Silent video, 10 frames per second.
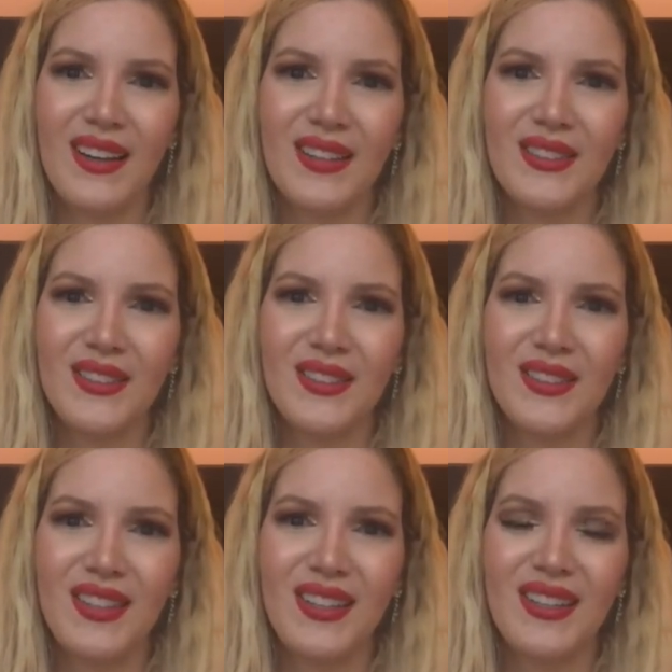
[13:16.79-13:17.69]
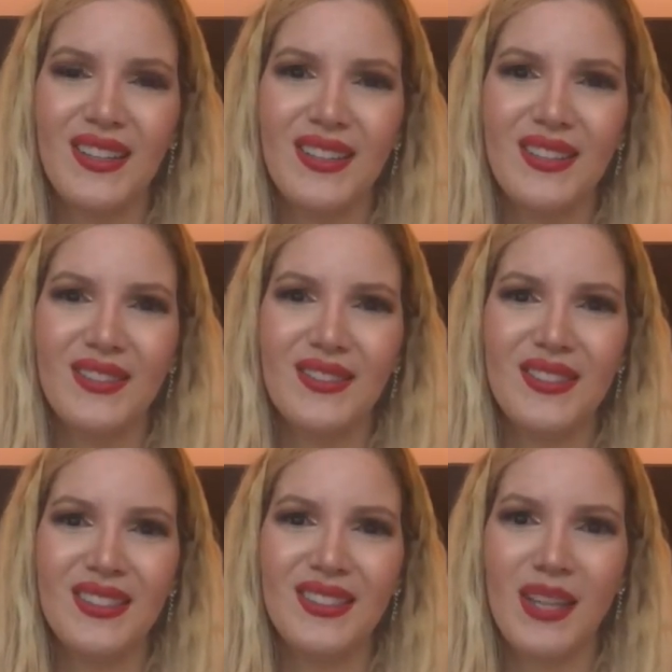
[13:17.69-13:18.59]
learned
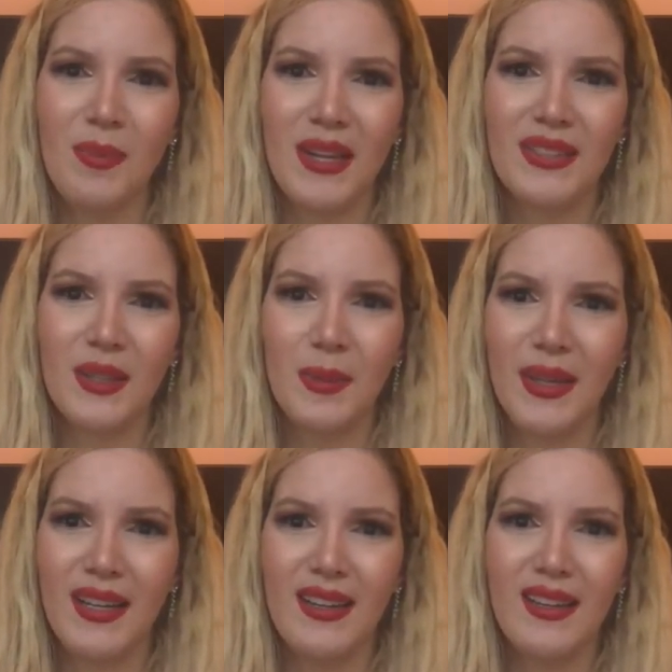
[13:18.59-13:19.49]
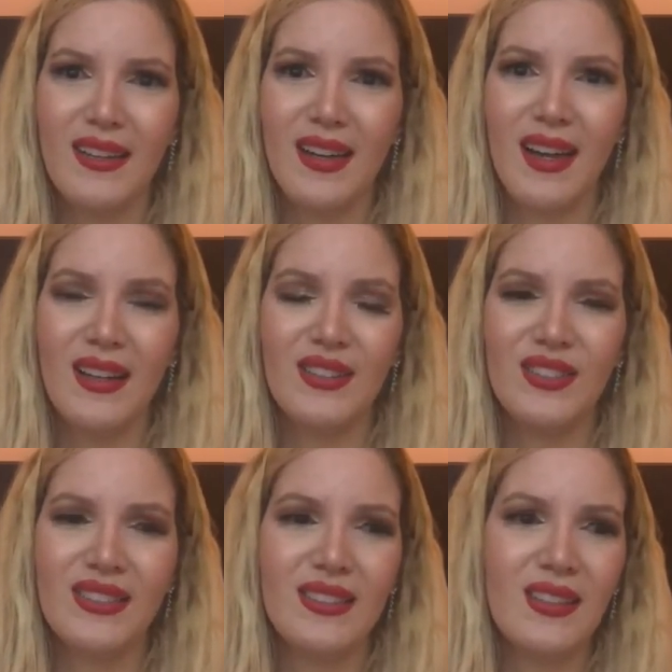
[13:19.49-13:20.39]
since I met Kamilia. I
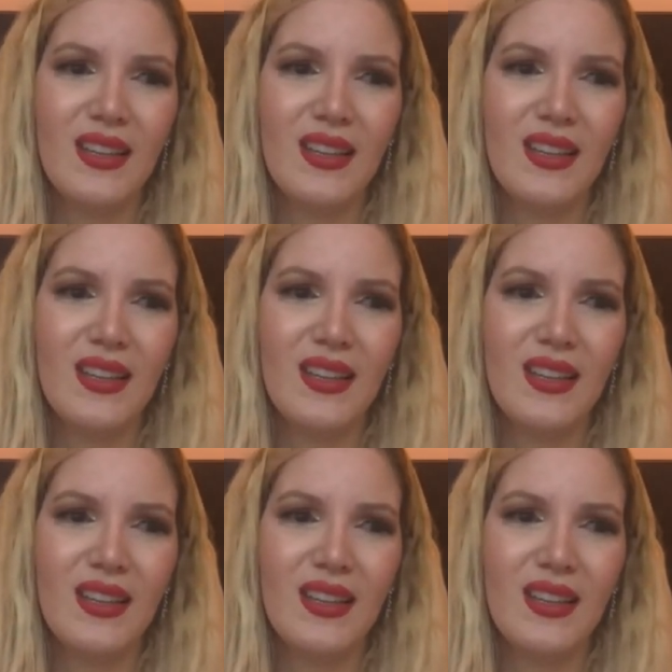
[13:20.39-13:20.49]
just